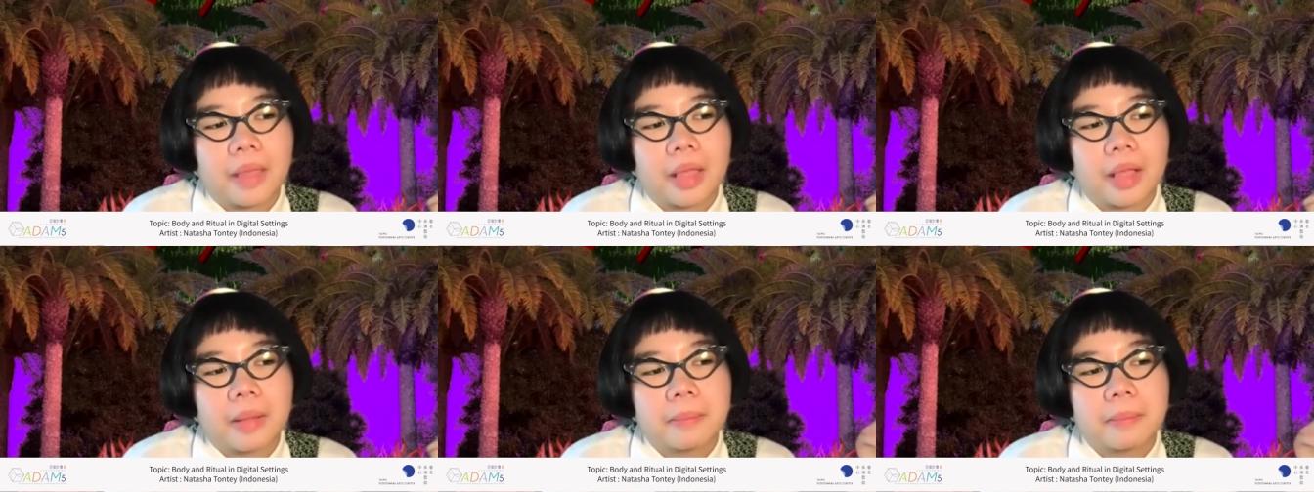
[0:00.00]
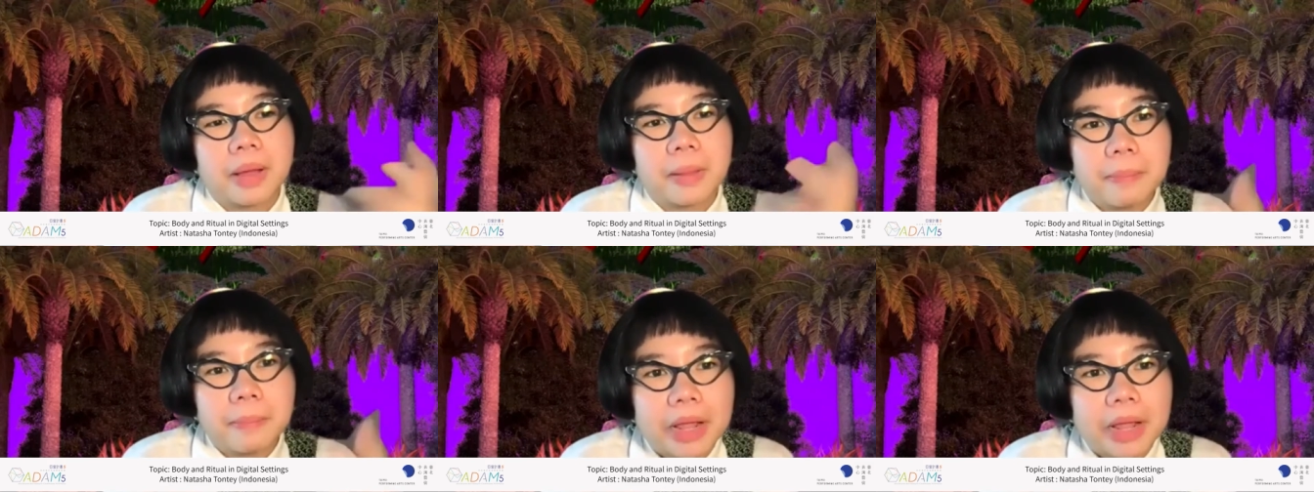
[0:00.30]

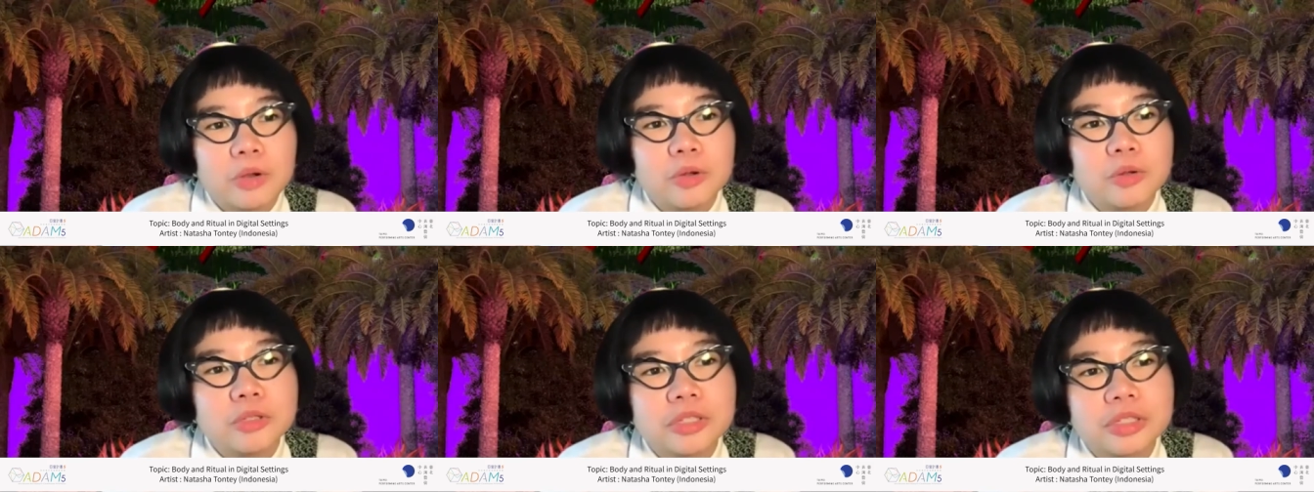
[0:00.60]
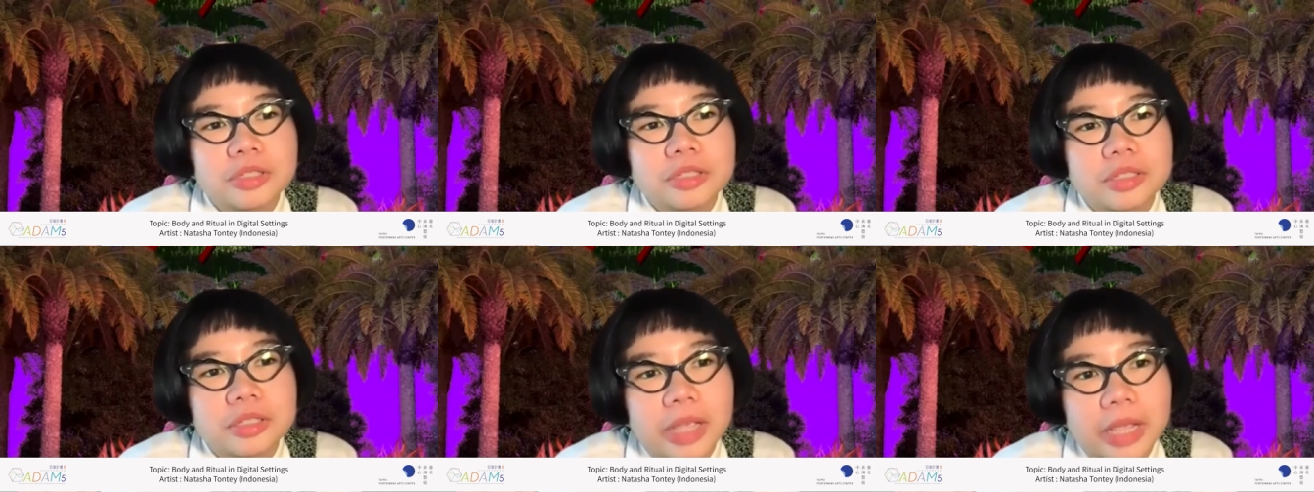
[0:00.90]

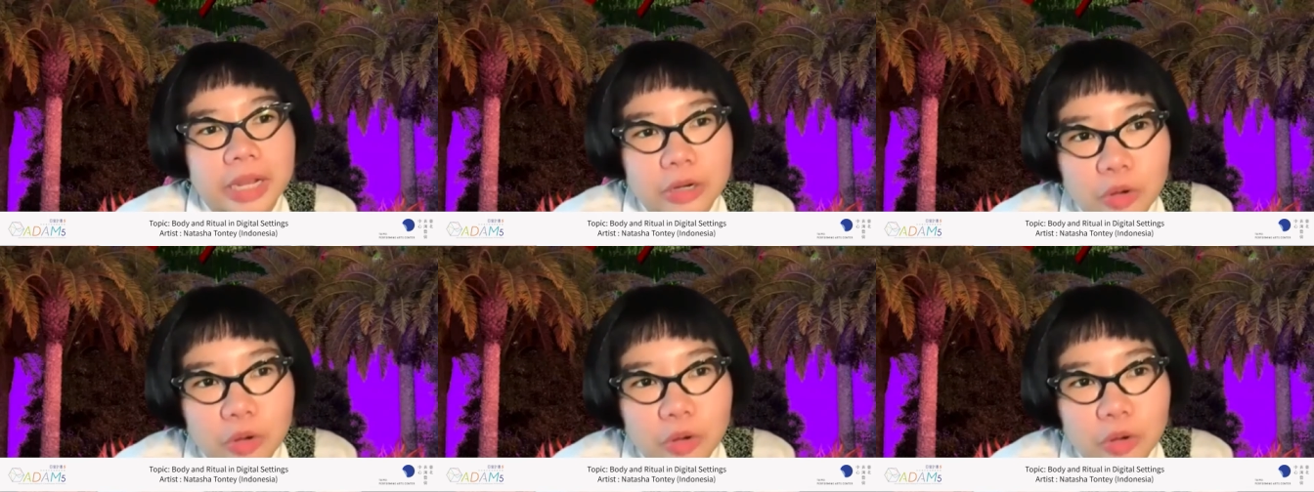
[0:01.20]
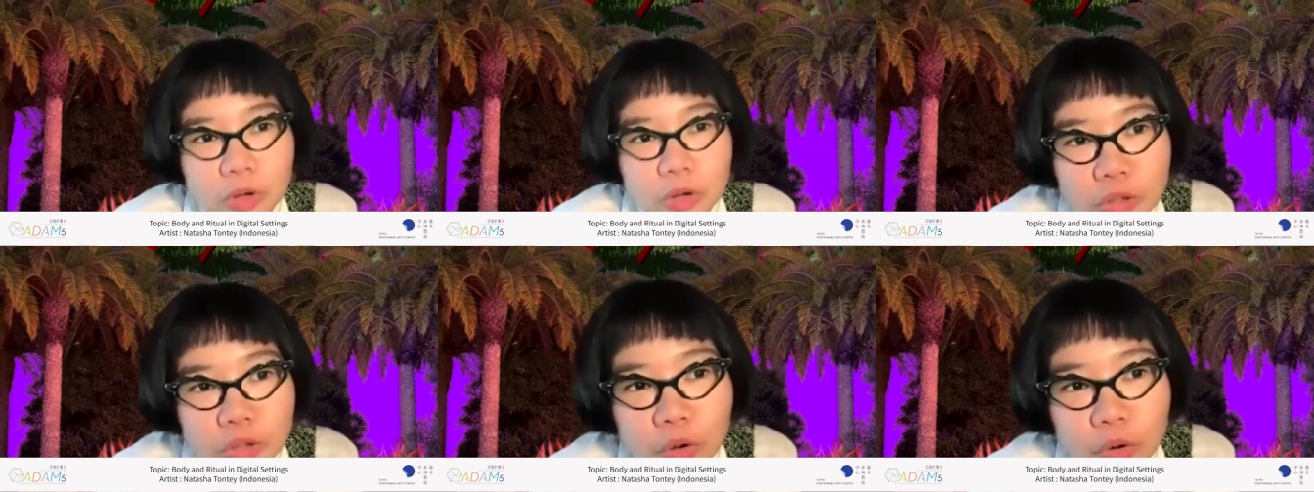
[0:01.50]
Mapalus and
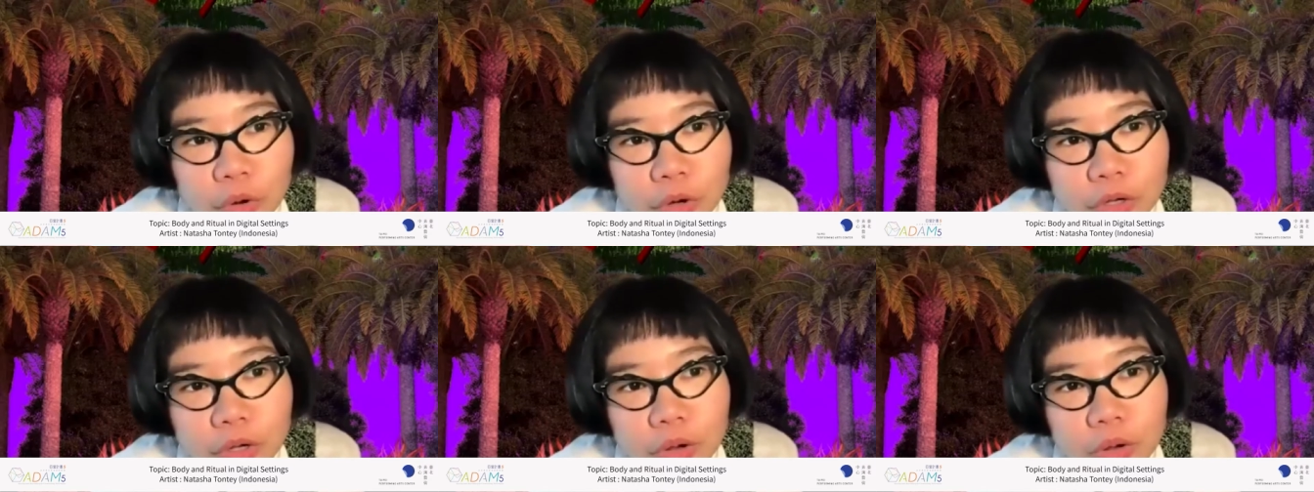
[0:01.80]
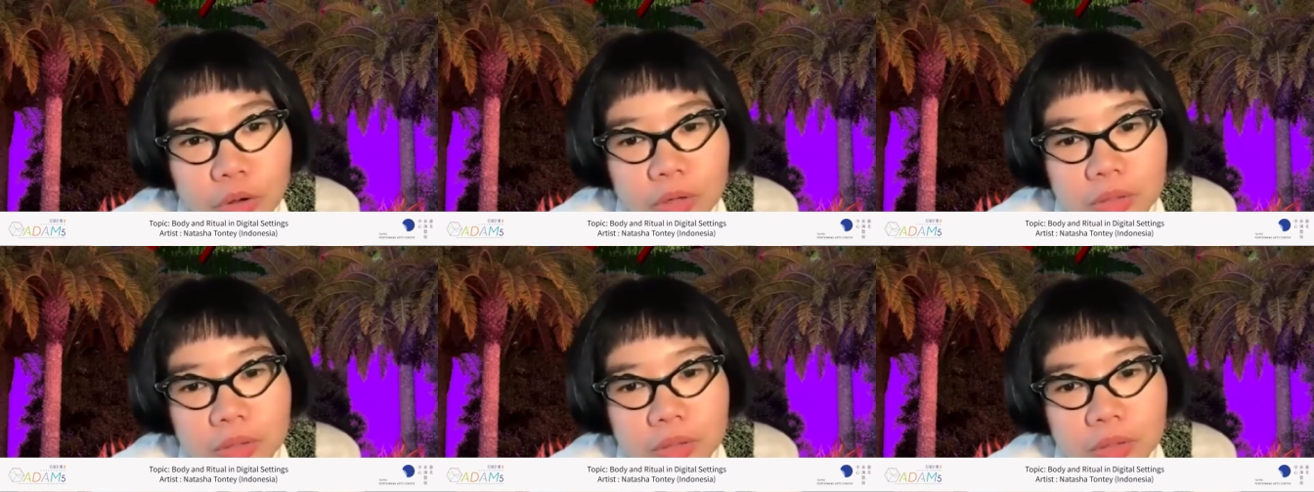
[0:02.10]
Gotong Royong,